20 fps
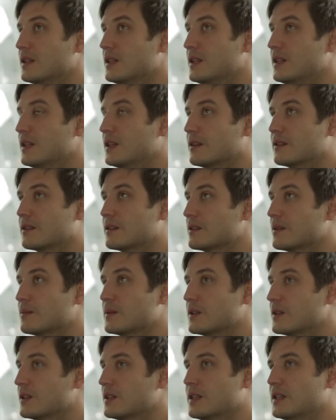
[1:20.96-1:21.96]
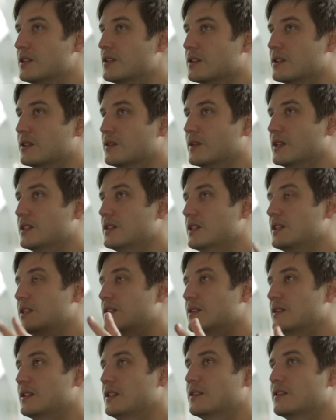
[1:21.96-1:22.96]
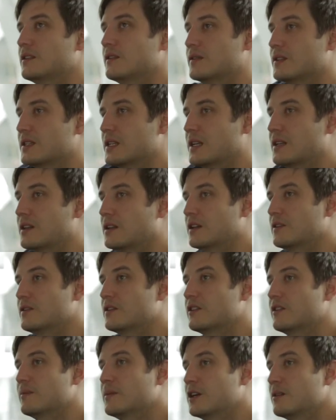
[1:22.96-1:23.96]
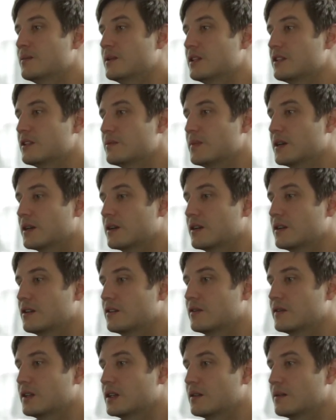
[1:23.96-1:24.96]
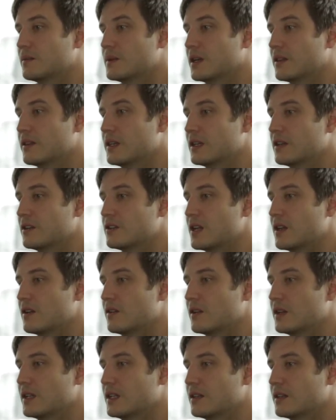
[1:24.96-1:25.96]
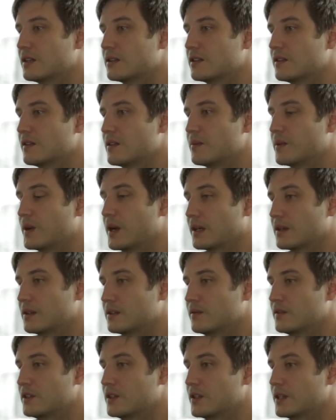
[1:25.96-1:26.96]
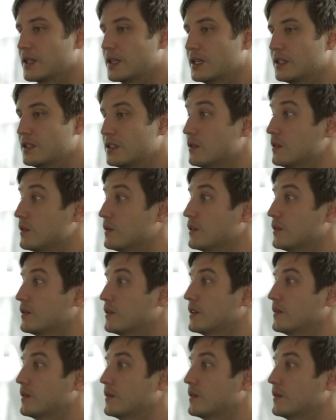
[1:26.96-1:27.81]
you know, sometimes they just sort of exist as these sort of standalone sort of moments, but kind of, you know, but I think generally the practice of doing it is useful for